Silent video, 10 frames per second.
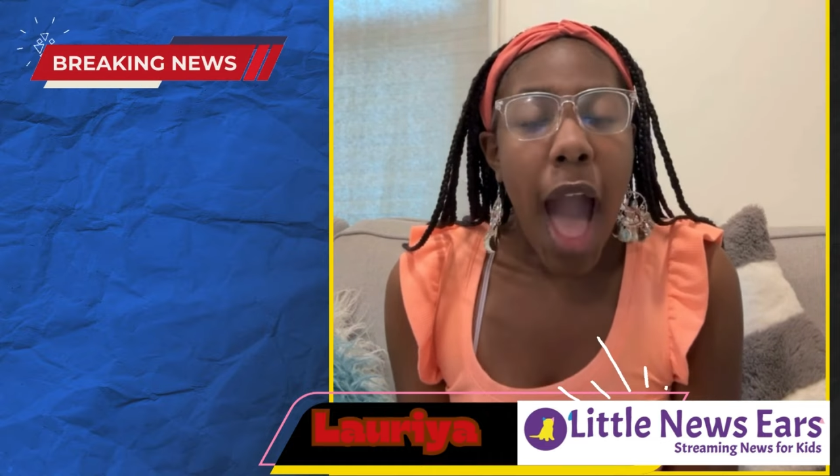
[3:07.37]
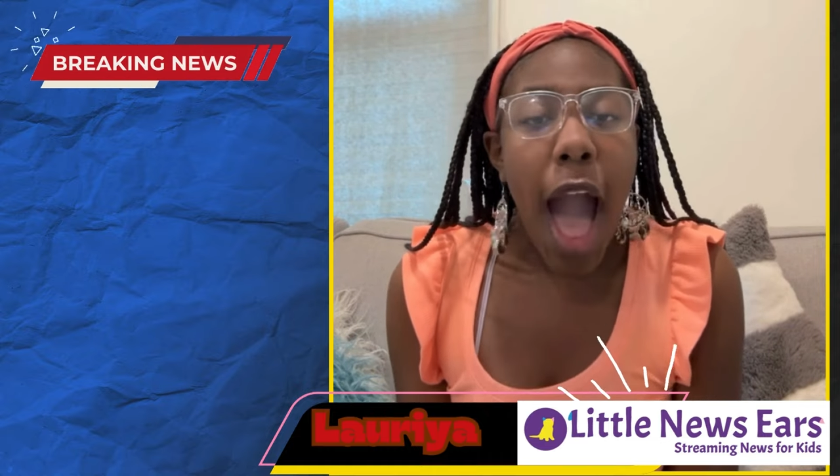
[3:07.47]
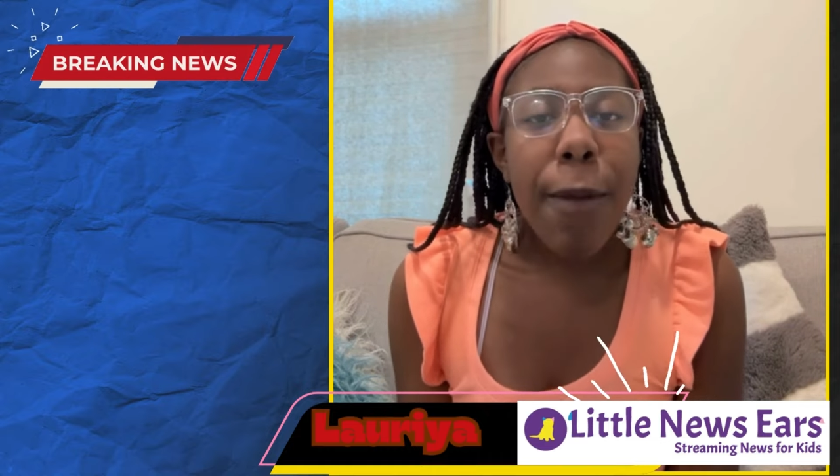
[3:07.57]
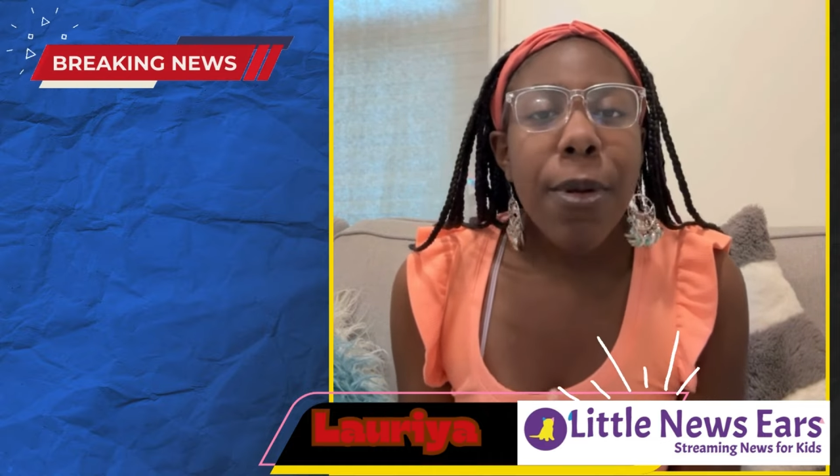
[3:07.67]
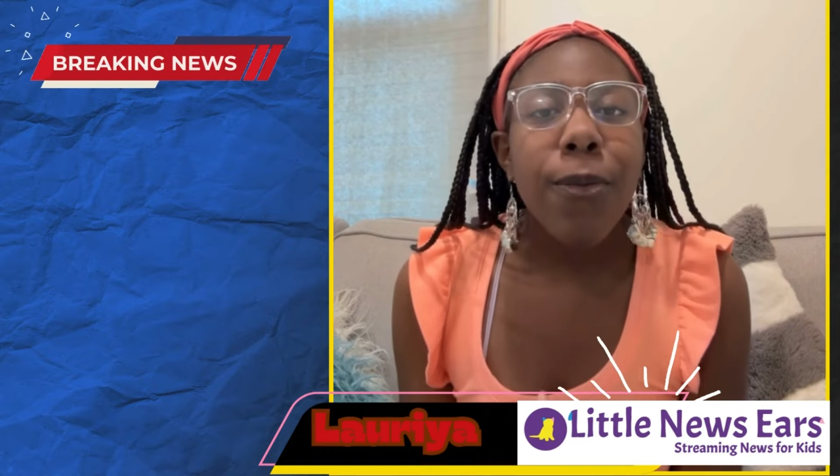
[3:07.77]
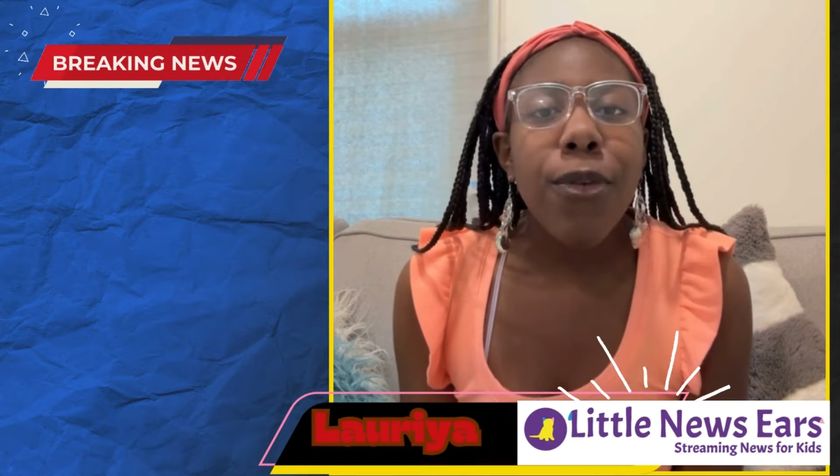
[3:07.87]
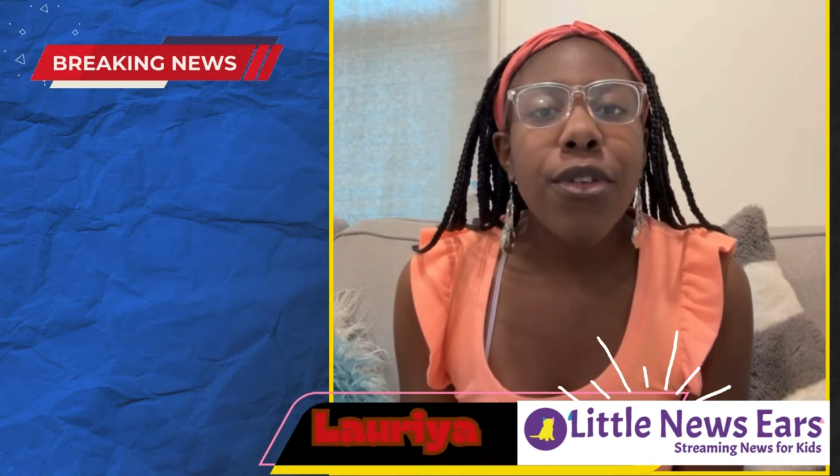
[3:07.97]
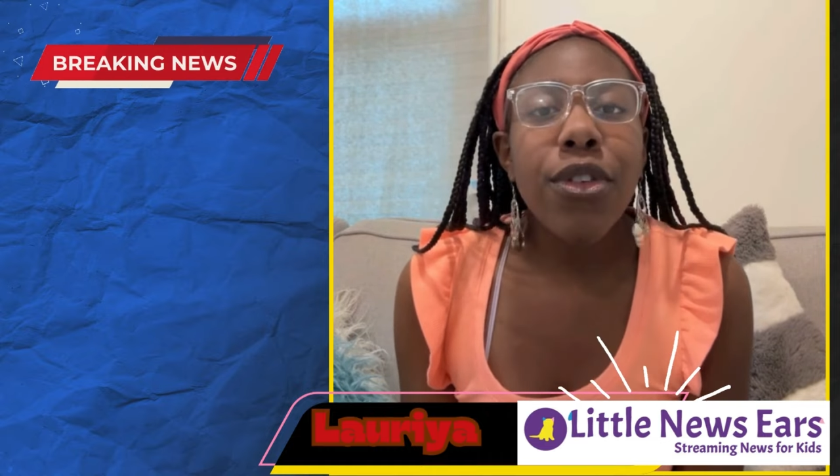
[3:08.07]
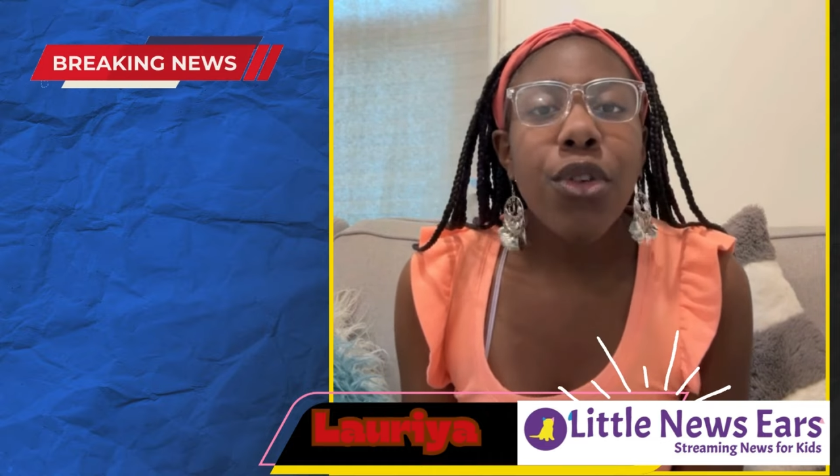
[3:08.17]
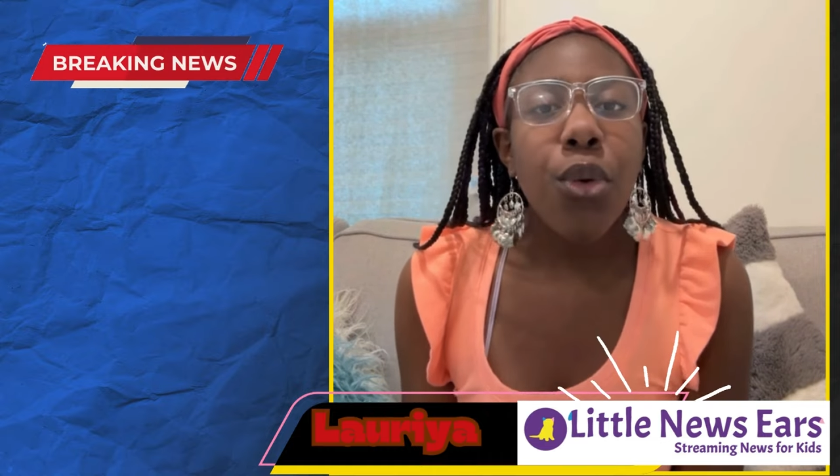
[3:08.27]
I've been
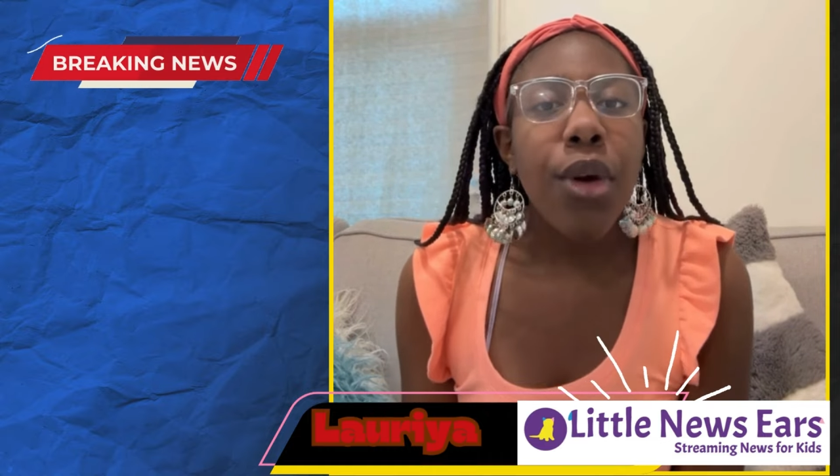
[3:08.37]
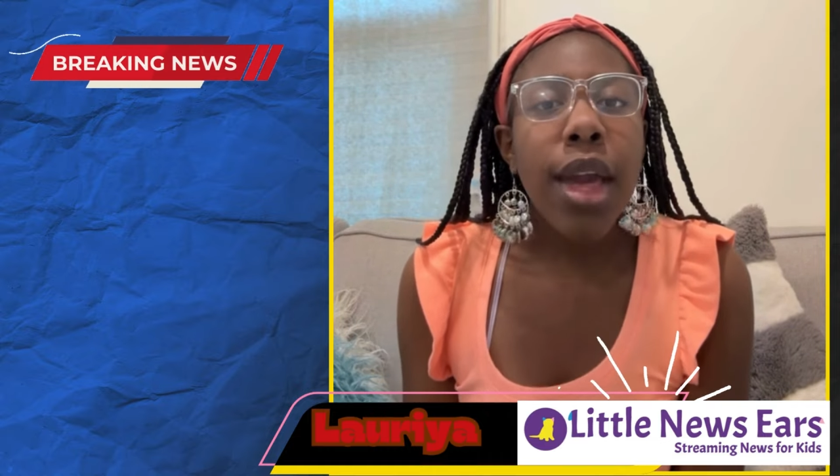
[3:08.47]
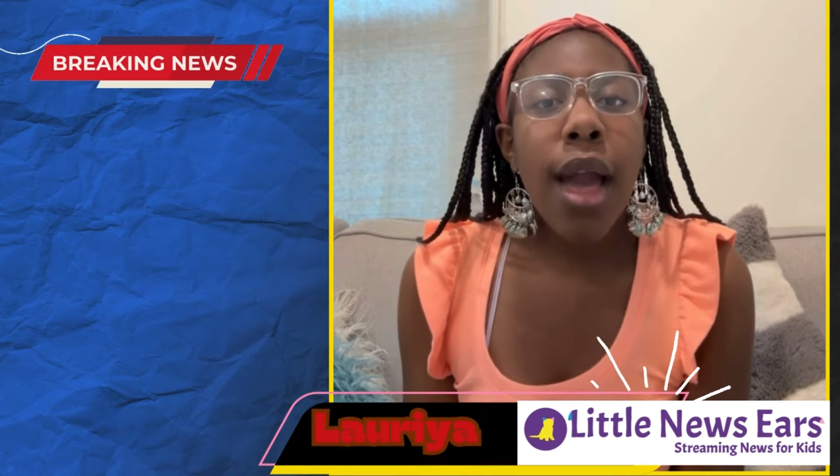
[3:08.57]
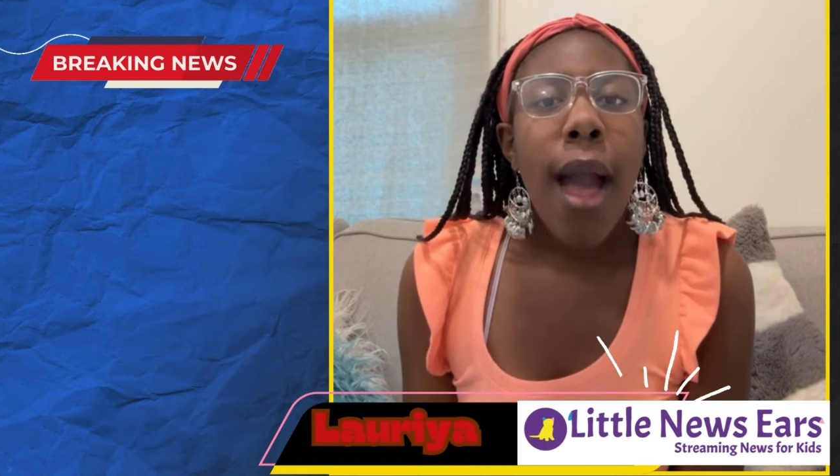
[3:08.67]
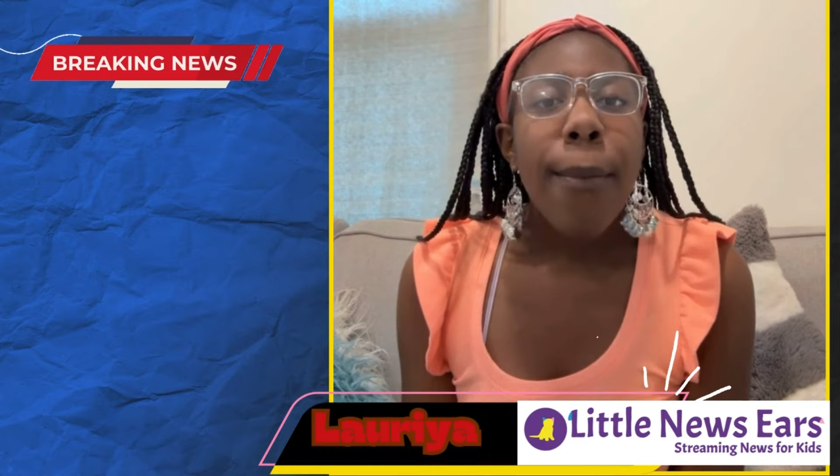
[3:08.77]
pursuing